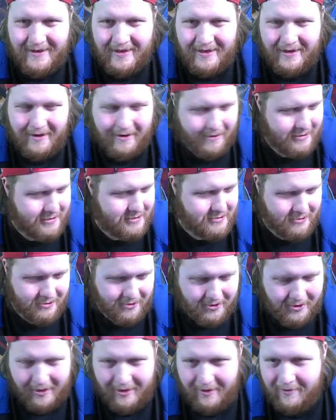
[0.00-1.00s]
Alright, so
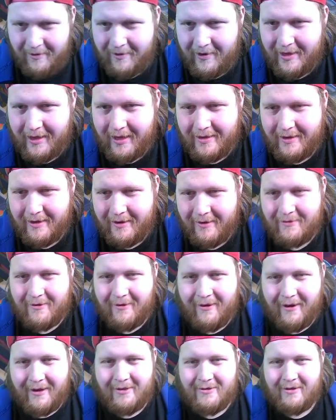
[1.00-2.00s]
hold on. Let me write that down.
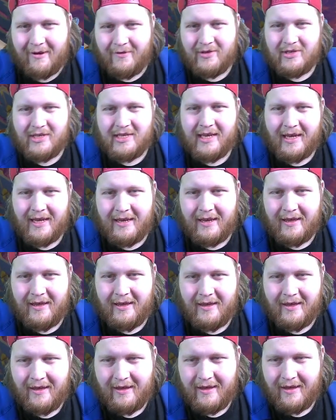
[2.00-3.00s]
Craig and Travis dead.
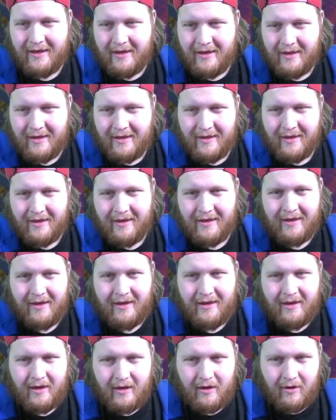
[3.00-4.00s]

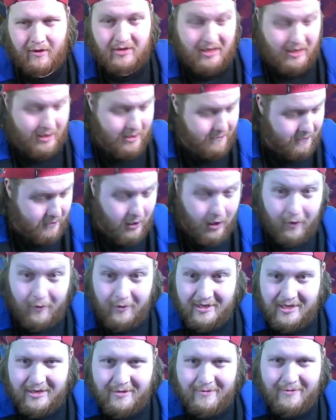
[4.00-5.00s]
Oh, is he there for
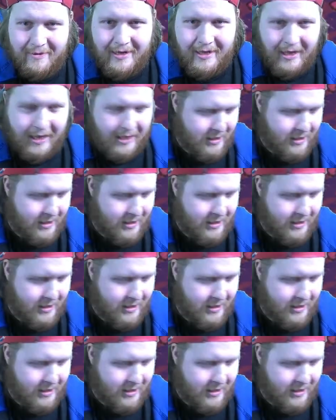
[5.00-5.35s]
Lewis as well?